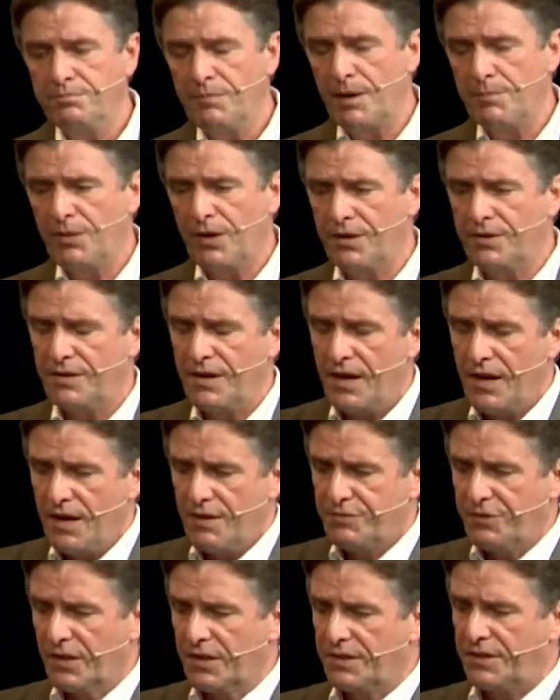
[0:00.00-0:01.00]
Remember in
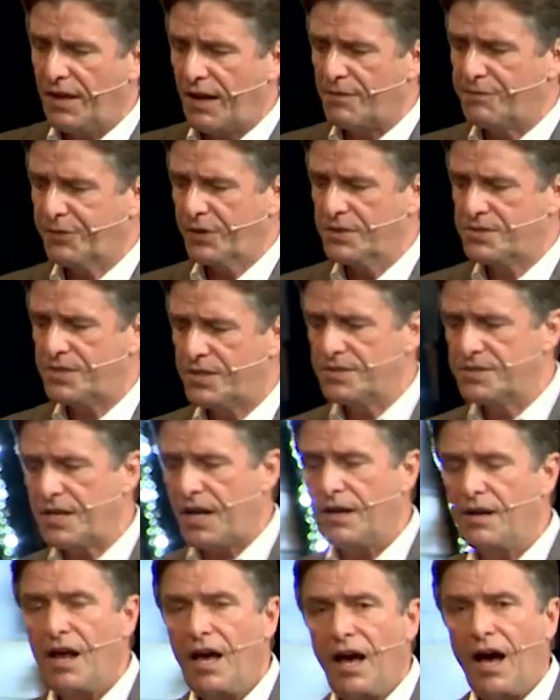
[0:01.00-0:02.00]
Philadelphia, he says,
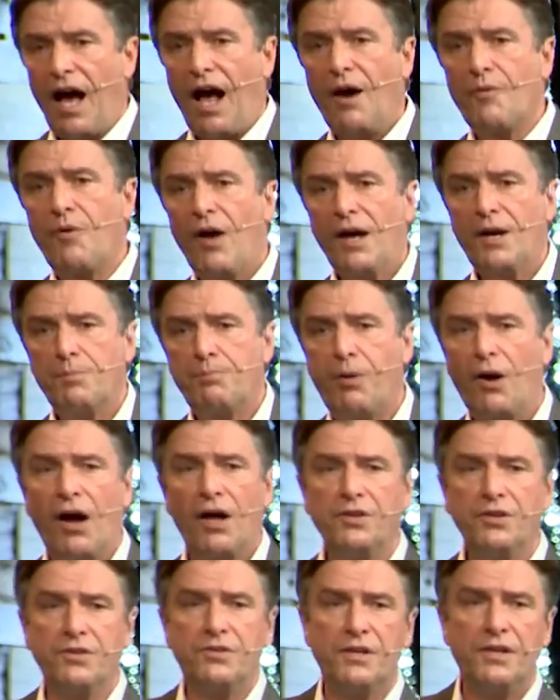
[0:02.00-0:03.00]
I'll, I'll write
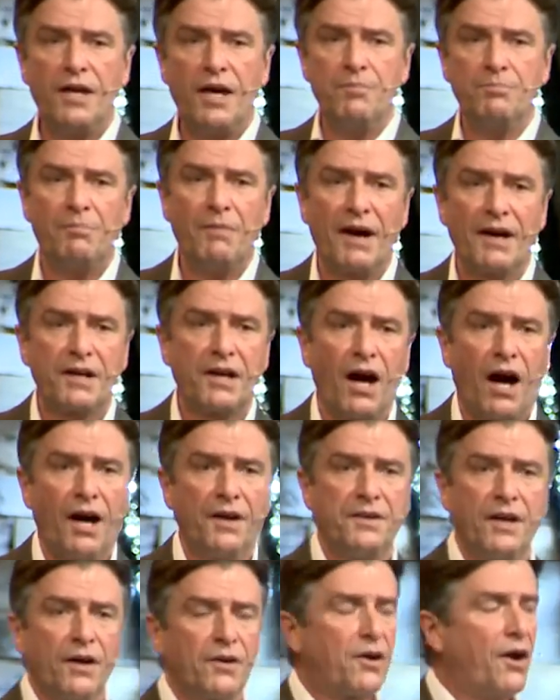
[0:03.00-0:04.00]
upon you the name of my
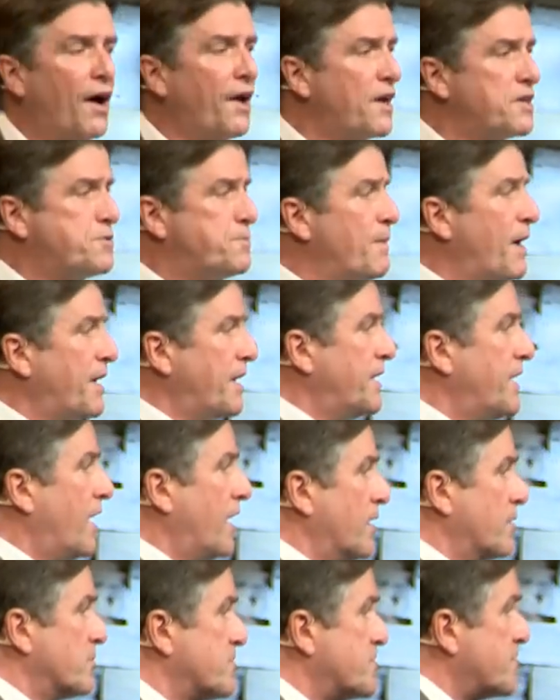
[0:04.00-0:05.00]
God. Now, God has many
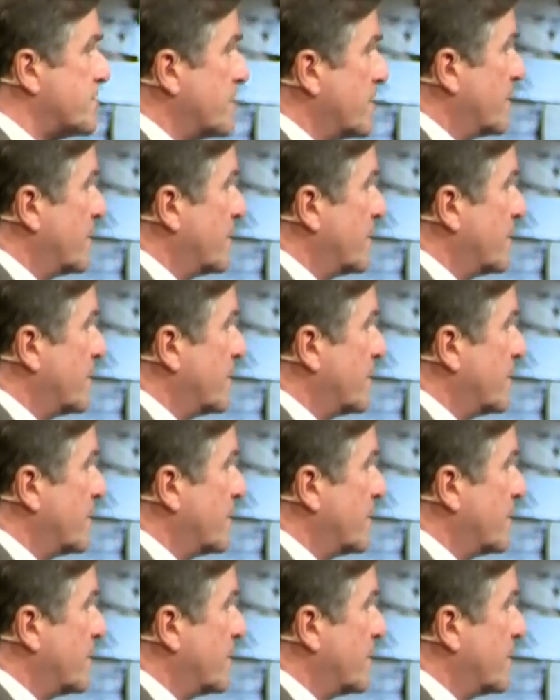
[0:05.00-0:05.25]
names.